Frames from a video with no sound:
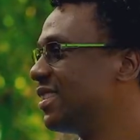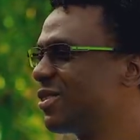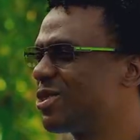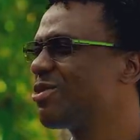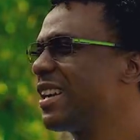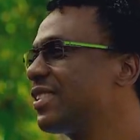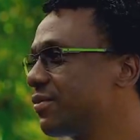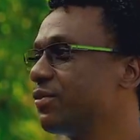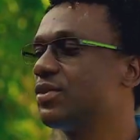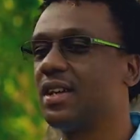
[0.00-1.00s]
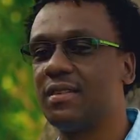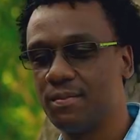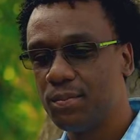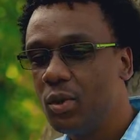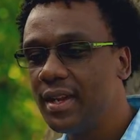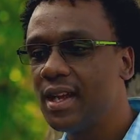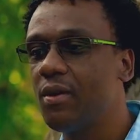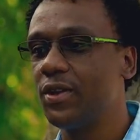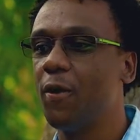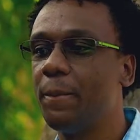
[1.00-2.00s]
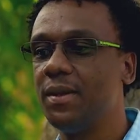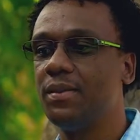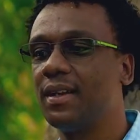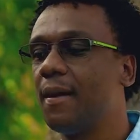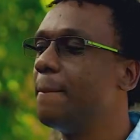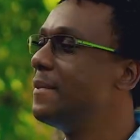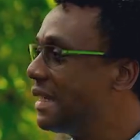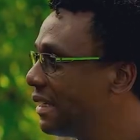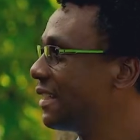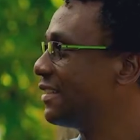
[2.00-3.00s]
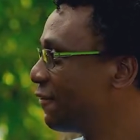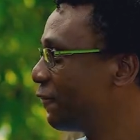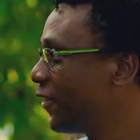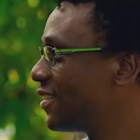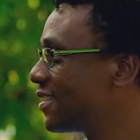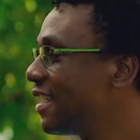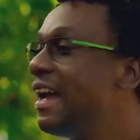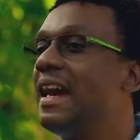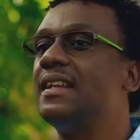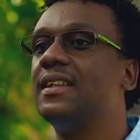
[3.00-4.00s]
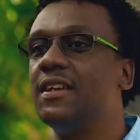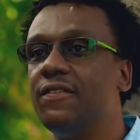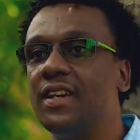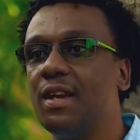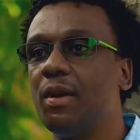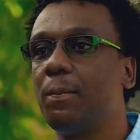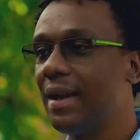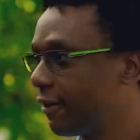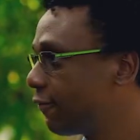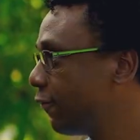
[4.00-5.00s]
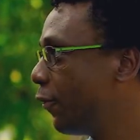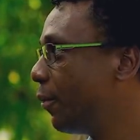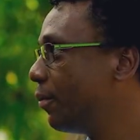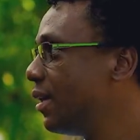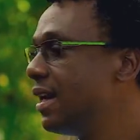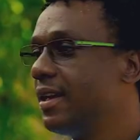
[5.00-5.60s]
the grassroots, and pulling out young people that are making a difference and giving them a platform.